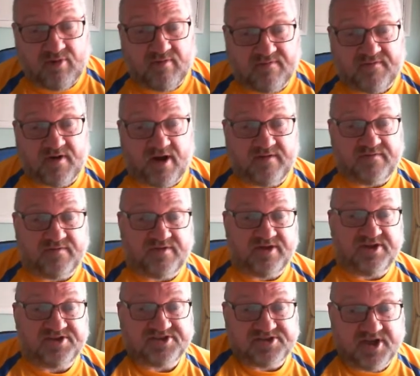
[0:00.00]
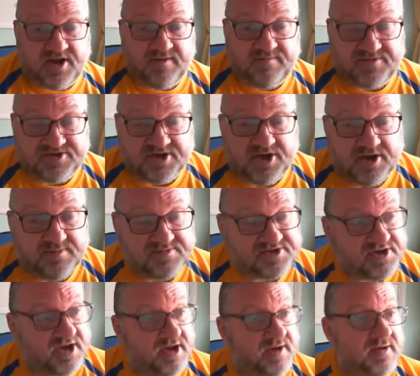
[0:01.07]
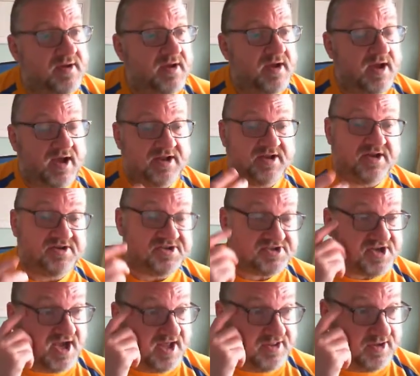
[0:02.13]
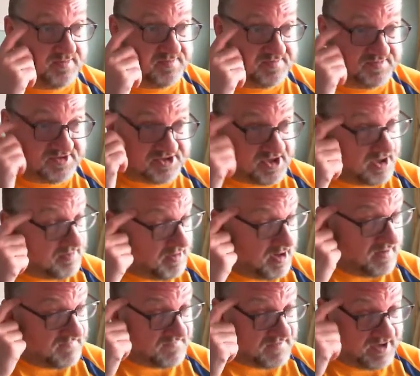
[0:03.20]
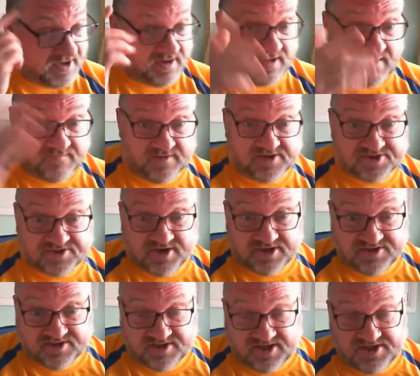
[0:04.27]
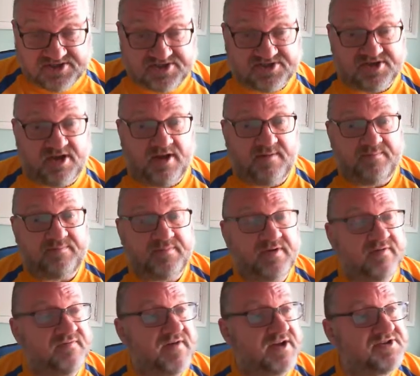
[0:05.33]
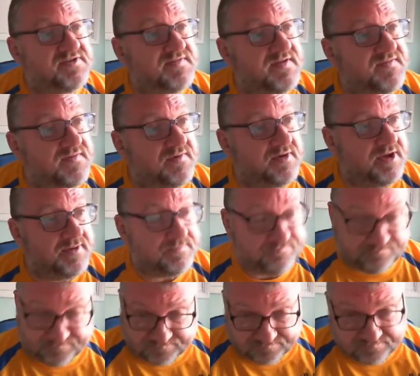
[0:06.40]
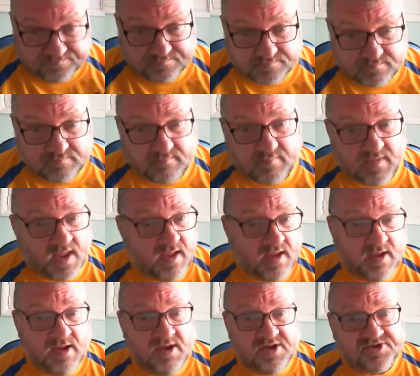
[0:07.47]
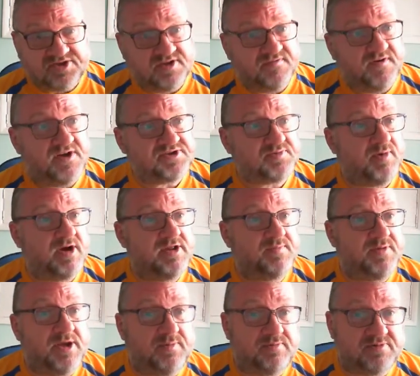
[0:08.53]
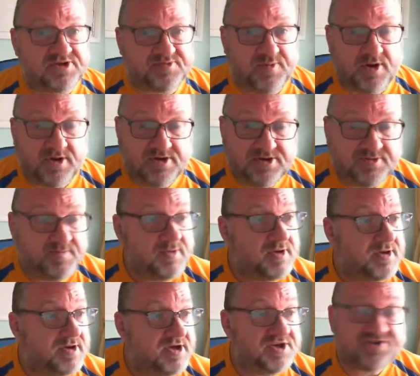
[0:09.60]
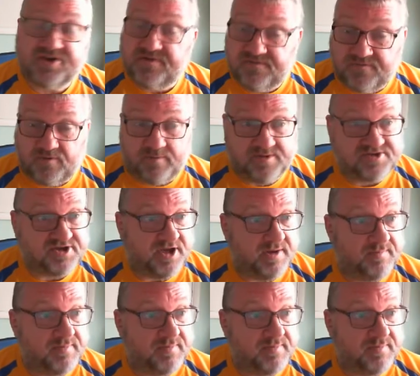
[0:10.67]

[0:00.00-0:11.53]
five of these um, terms here and understand them. So hopefully I've illustrated these um, effectively for you. So the first way that people respond is conformity.